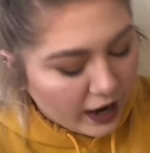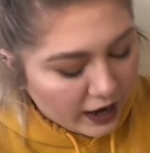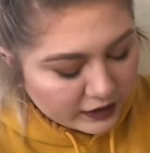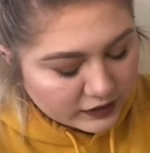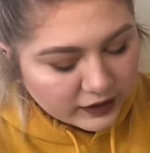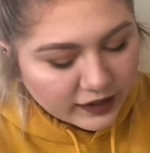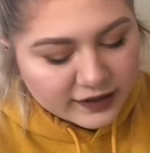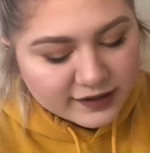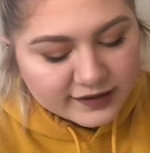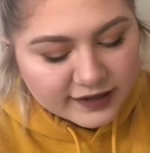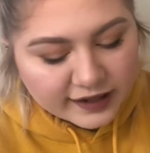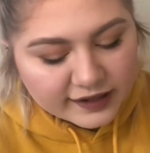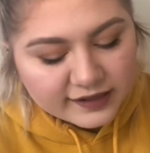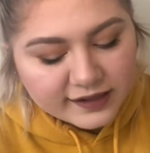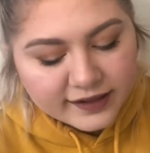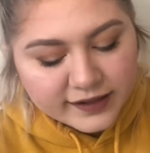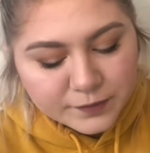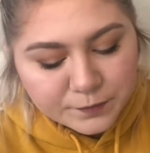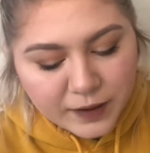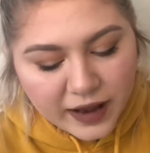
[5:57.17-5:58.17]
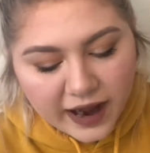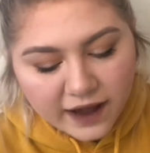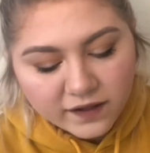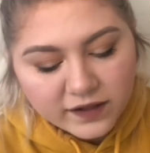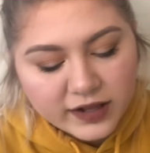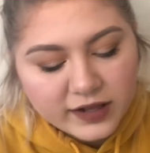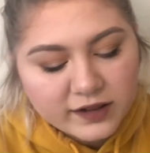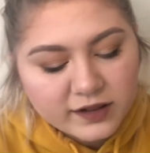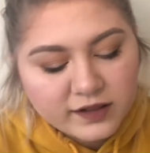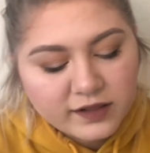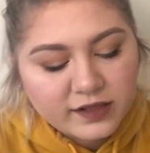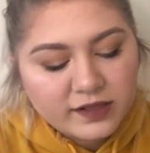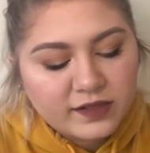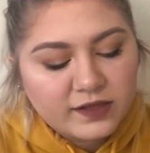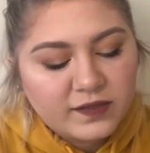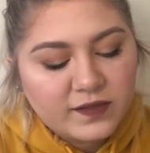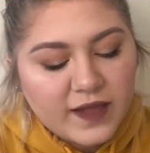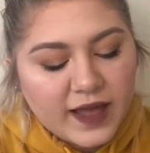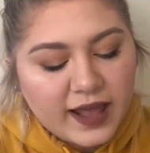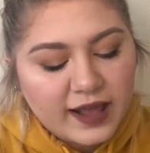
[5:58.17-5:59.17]
And they said this palette,
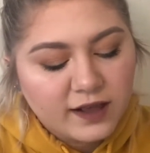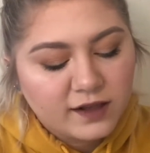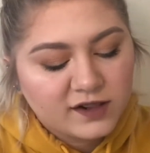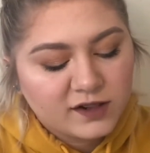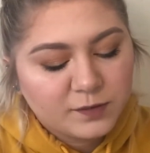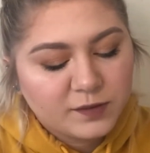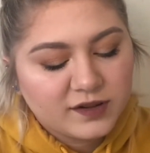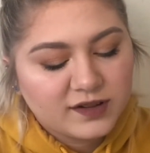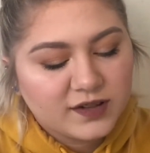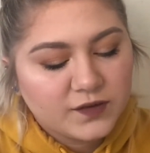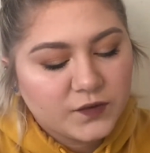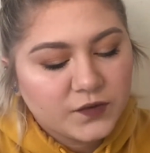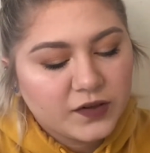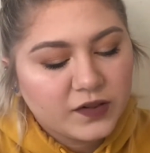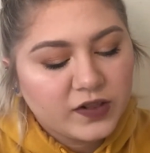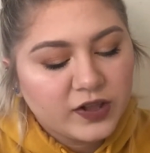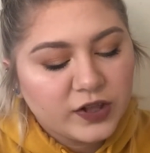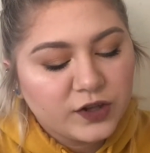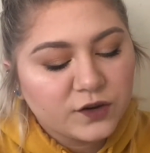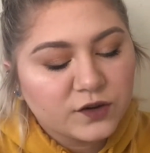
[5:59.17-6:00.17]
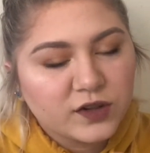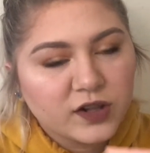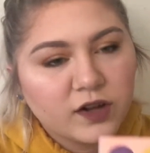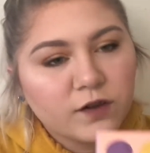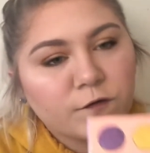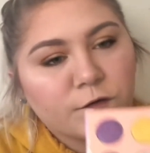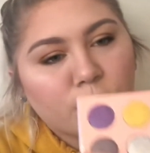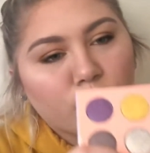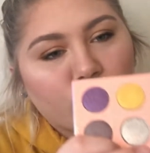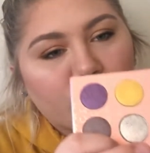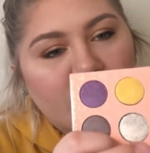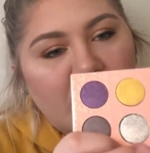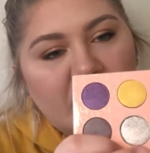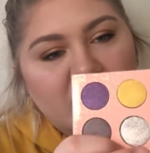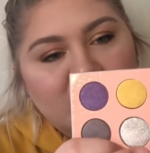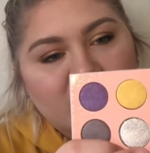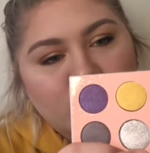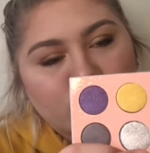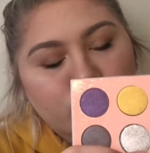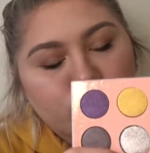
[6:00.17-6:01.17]
they specifically use it for
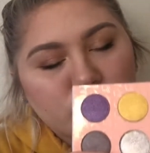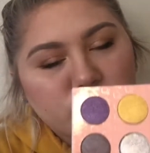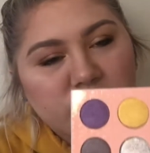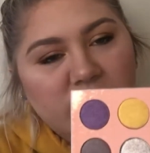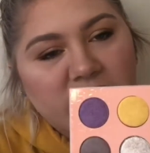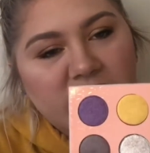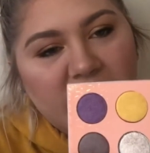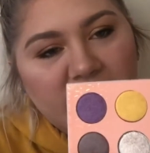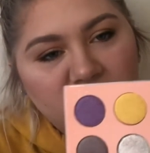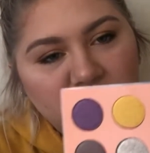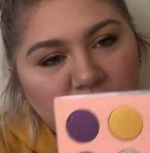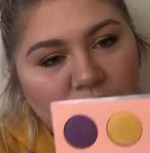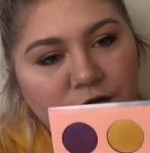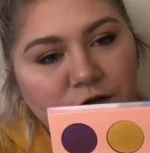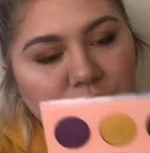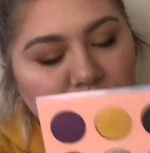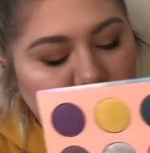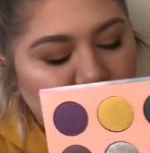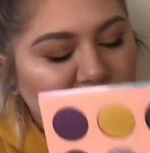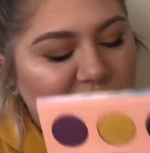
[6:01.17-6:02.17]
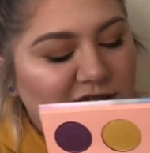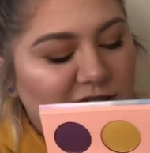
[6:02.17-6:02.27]
that silver shade. And I love a good